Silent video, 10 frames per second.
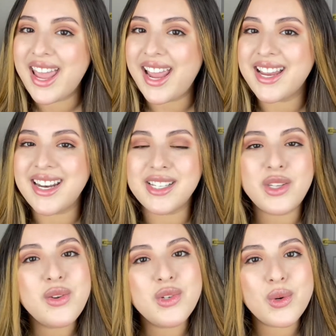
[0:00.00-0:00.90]
and as
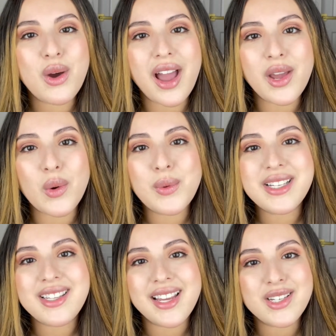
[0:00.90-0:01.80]
usual, I
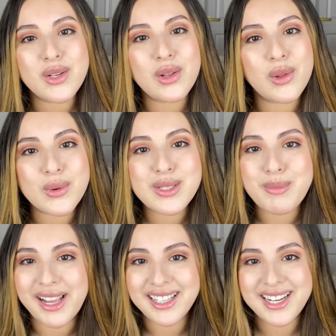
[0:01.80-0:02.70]
always like to close
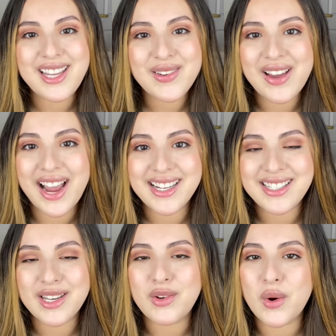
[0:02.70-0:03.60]
by letting you
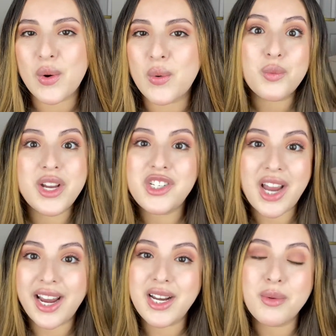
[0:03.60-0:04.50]
guys know which
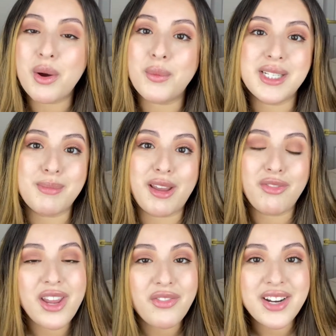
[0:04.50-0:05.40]
item was my
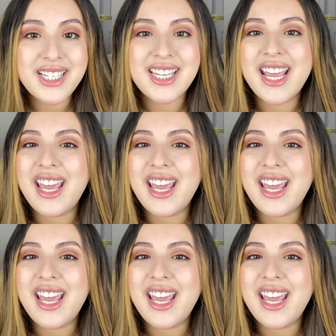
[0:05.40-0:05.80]
favorite.